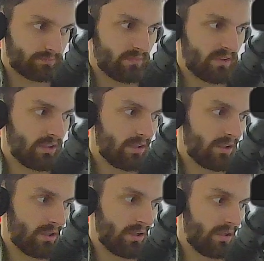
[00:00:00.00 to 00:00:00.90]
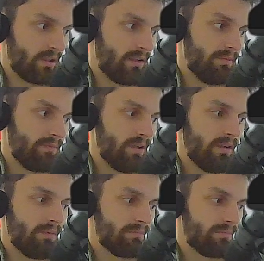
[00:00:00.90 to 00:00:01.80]

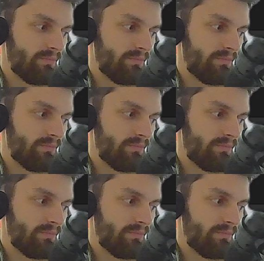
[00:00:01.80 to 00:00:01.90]
the